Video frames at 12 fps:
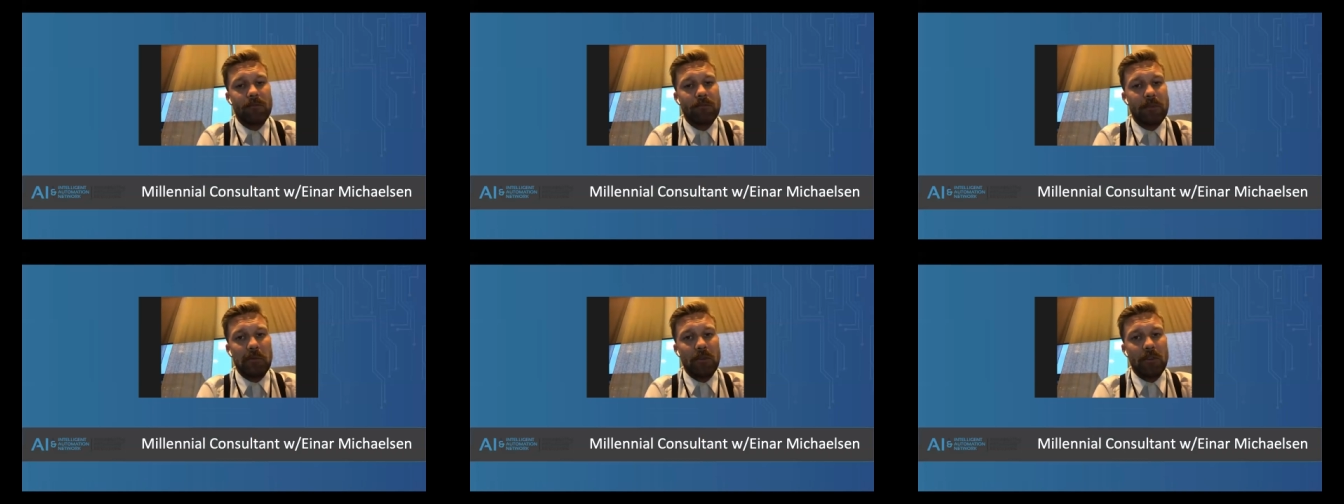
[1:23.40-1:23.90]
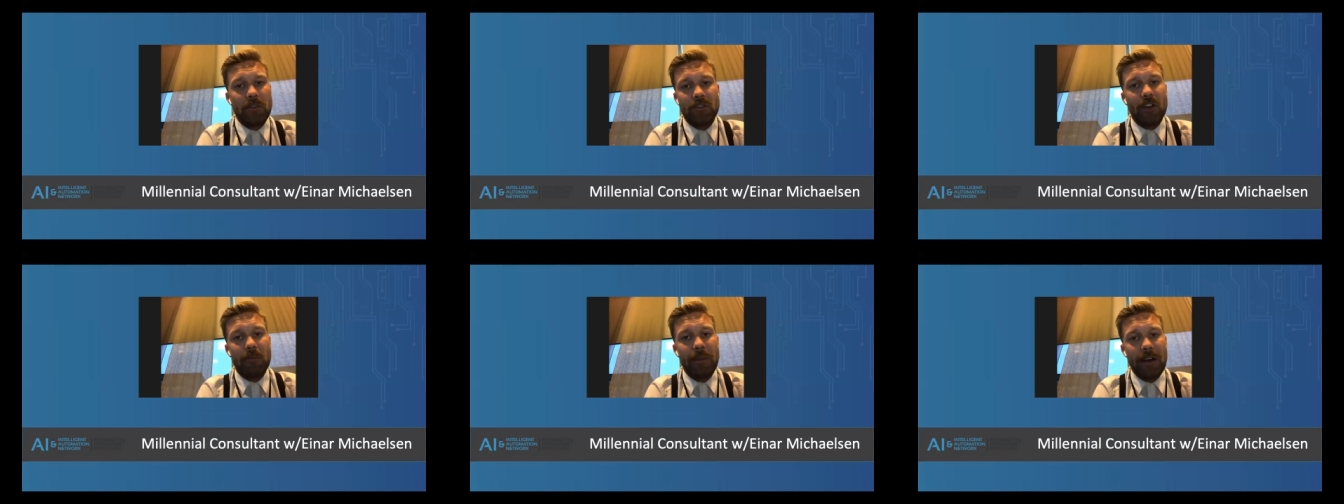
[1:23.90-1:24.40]
people
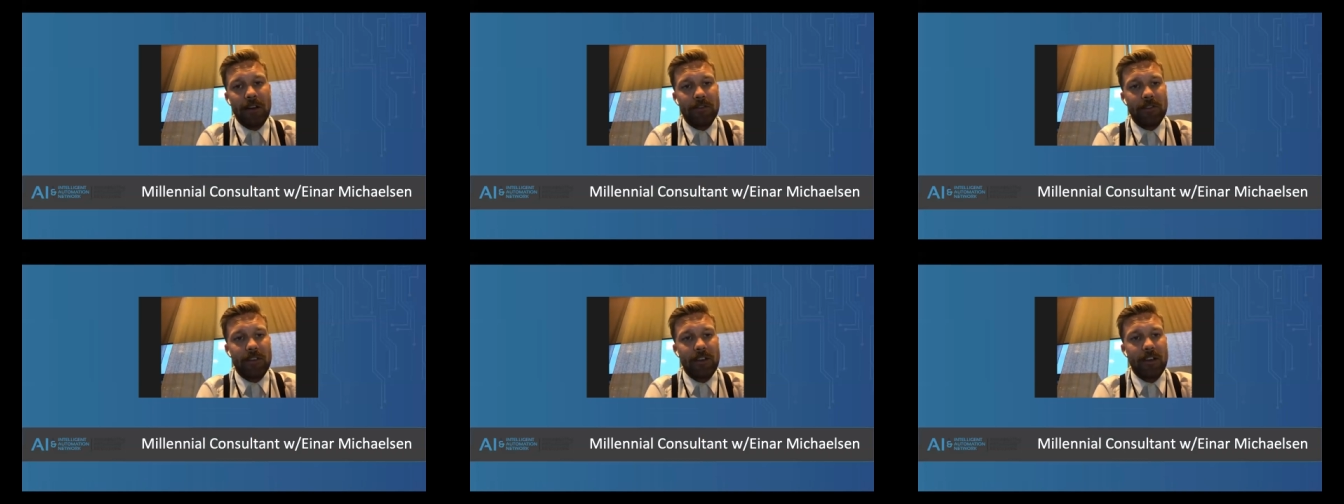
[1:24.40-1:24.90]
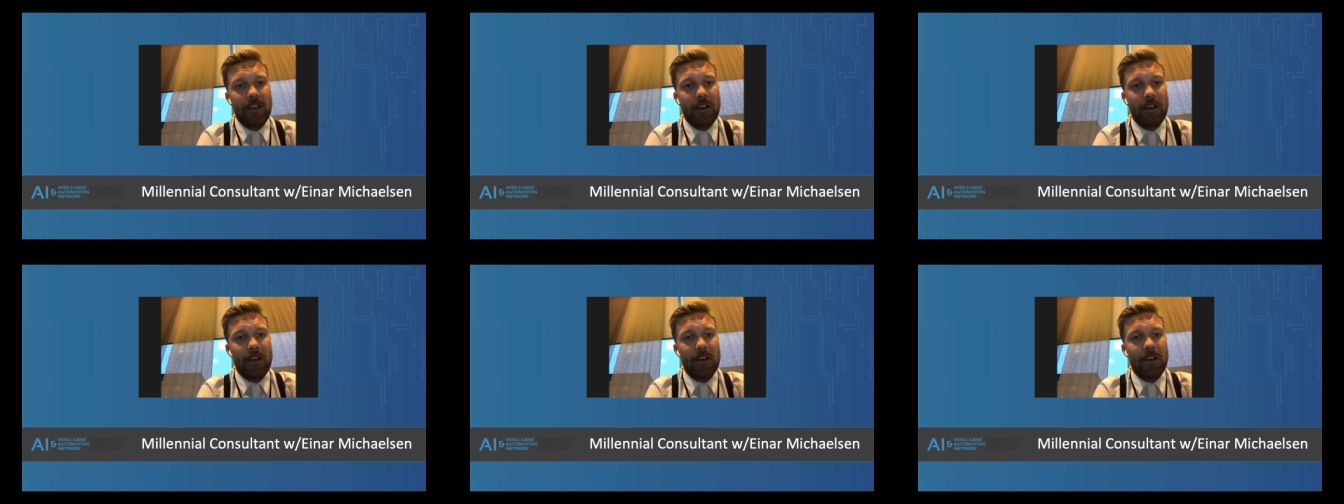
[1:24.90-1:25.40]
talk about
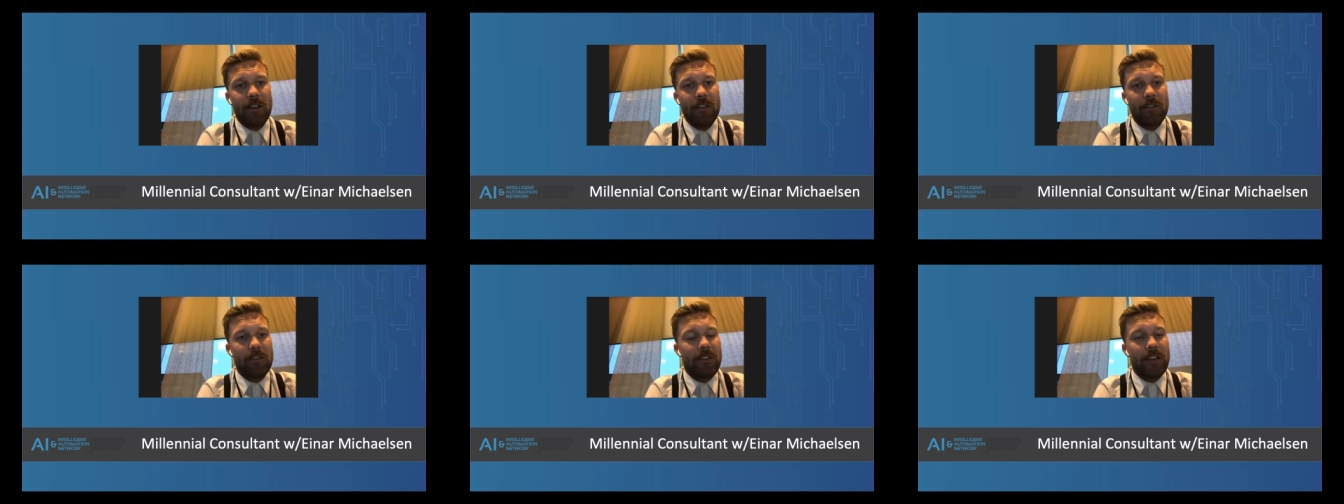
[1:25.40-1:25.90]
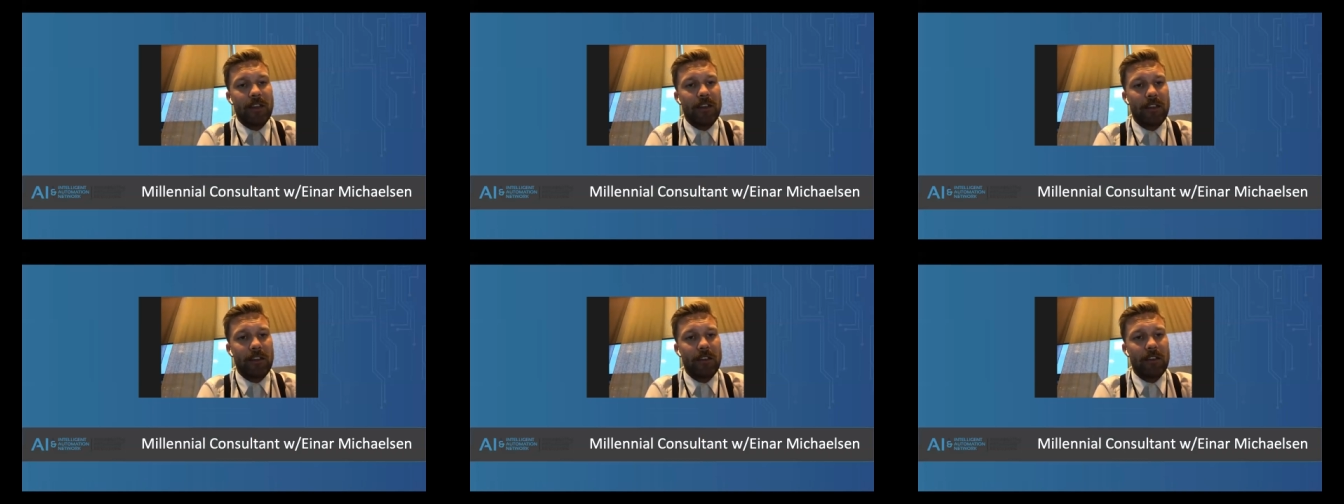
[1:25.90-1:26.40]

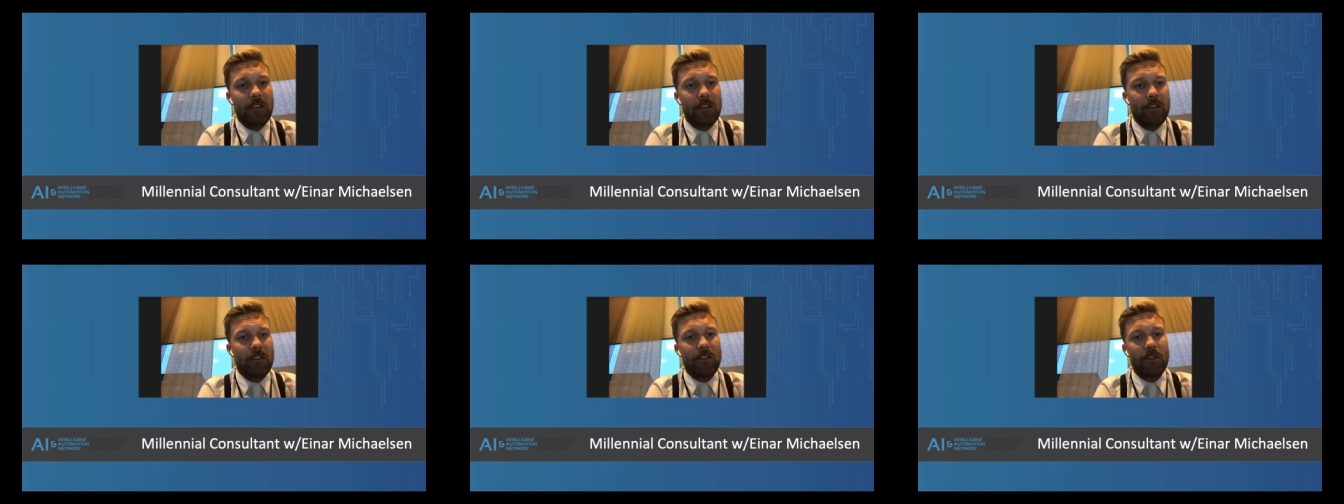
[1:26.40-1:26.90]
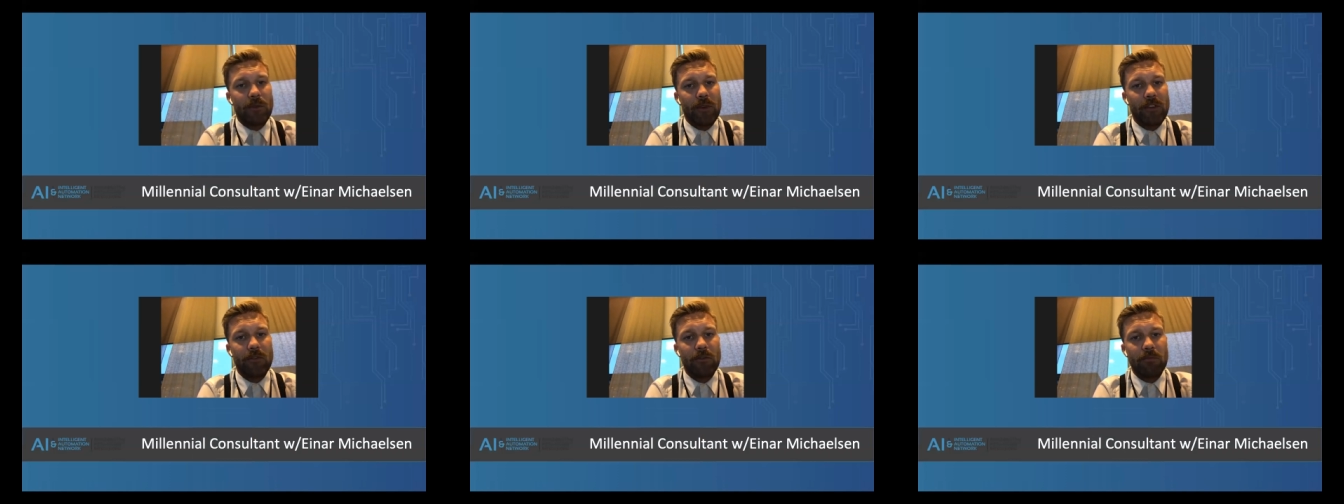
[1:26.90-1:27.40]
the new
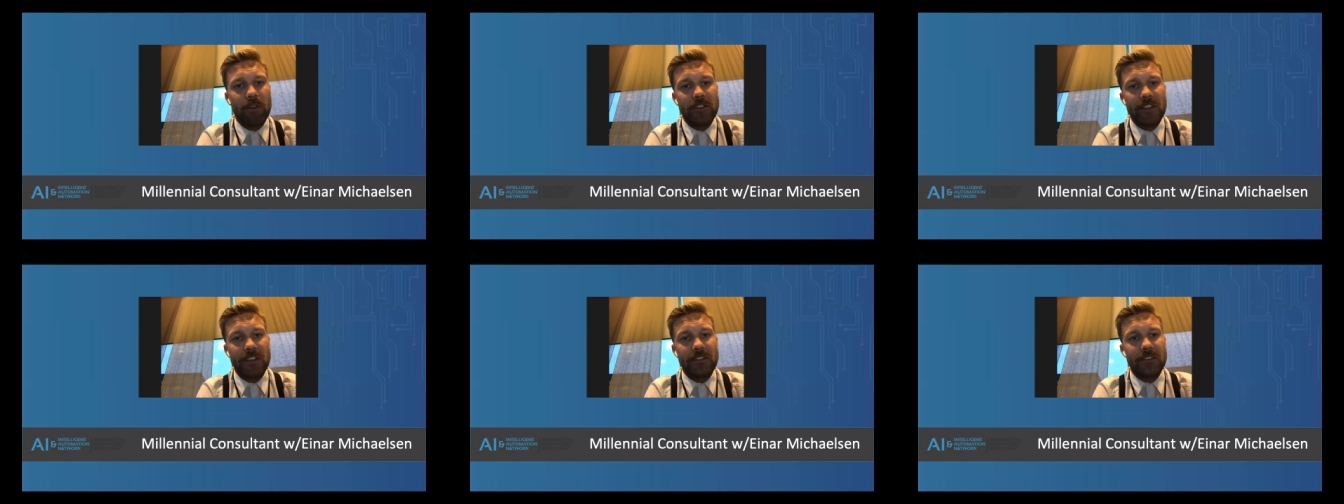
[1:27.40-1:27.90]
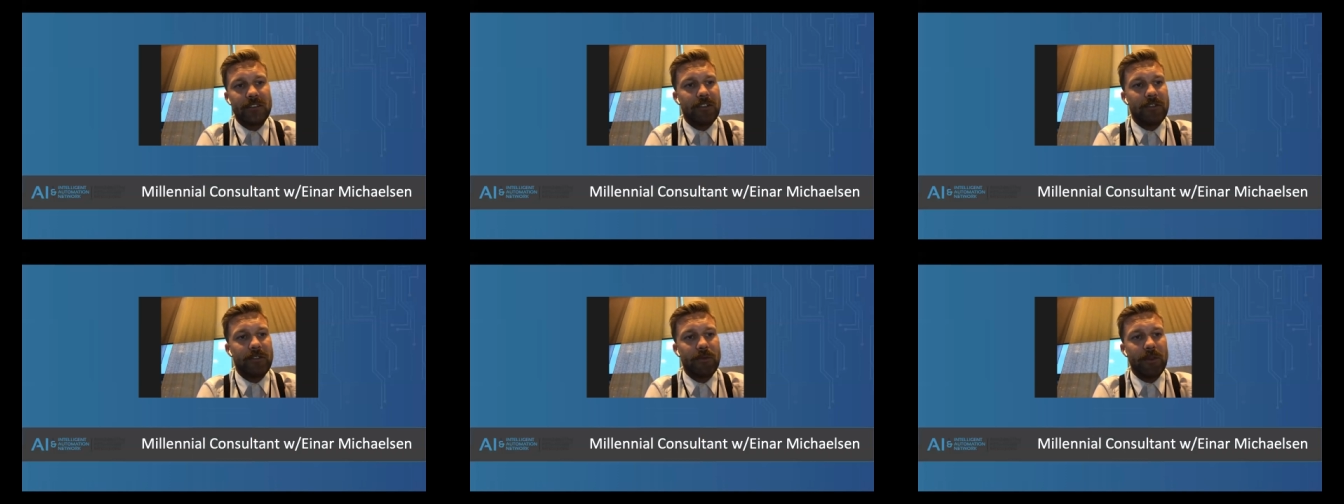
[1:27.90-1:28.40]
and cool project
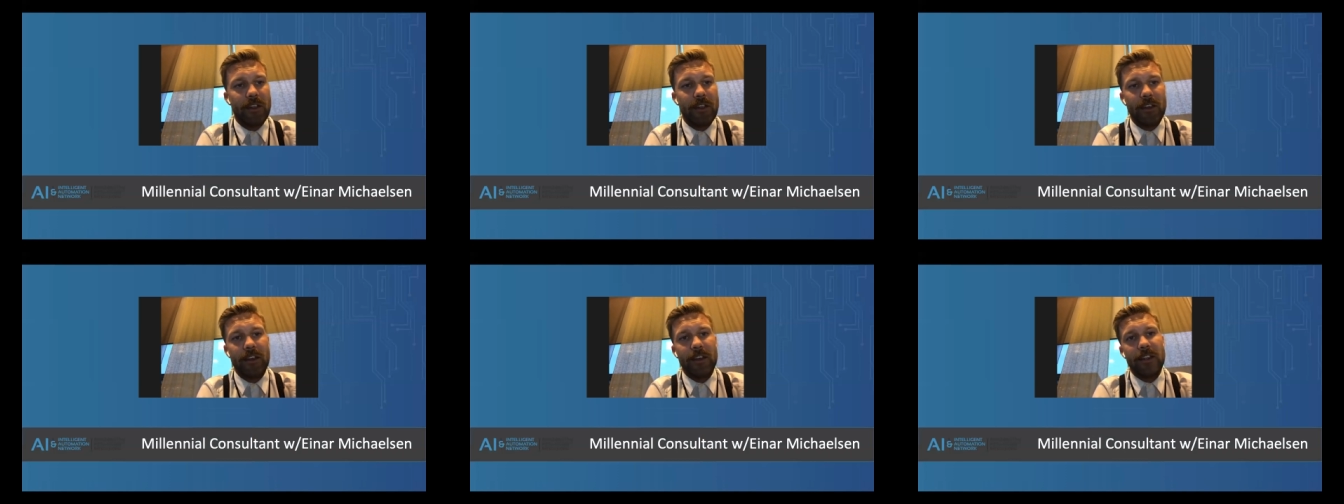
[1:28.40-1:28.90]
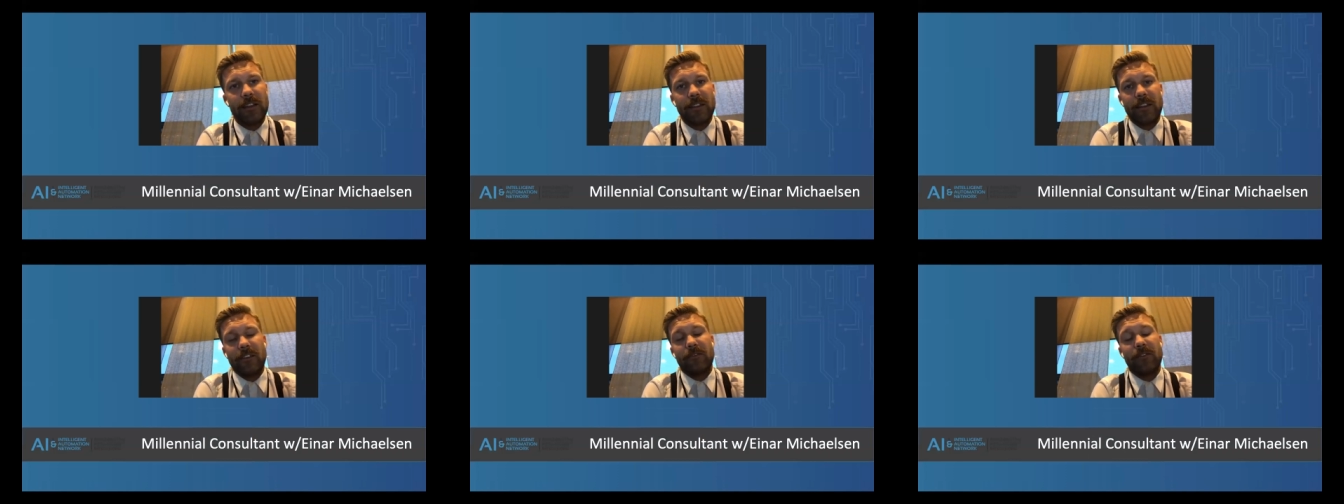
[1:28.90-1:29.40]
they're doing, and
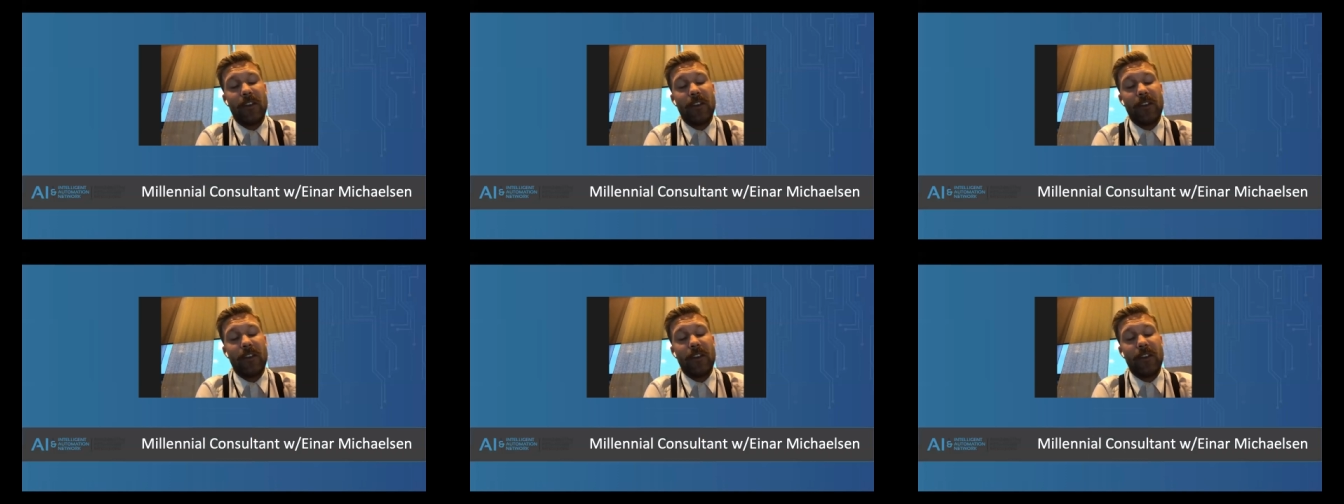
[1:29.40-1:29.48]
if